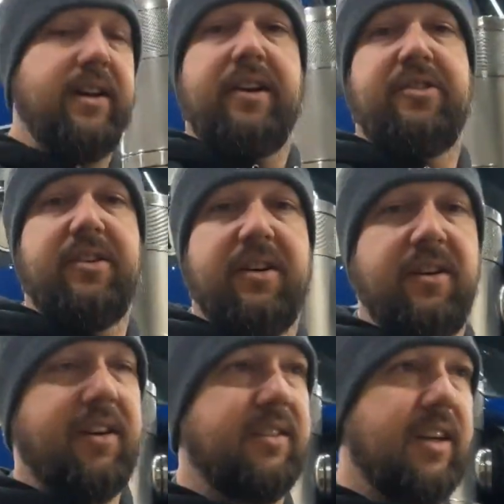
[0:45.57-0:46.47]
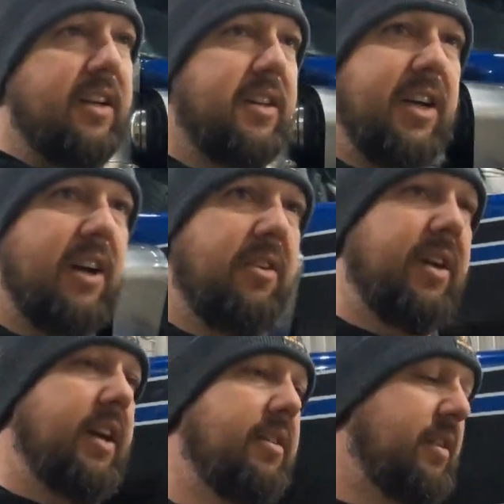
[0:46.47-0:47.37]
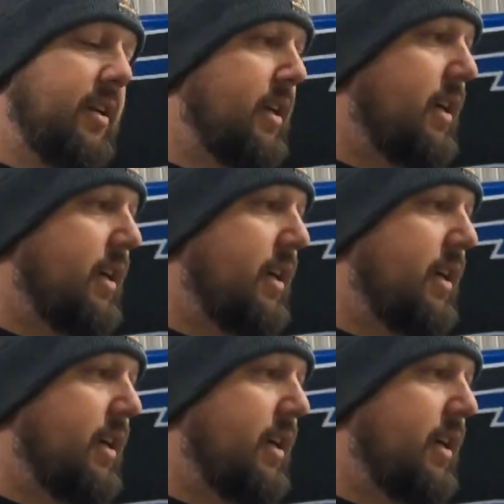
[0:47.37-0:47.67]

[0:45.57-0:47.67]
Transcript: Not sure exactly how that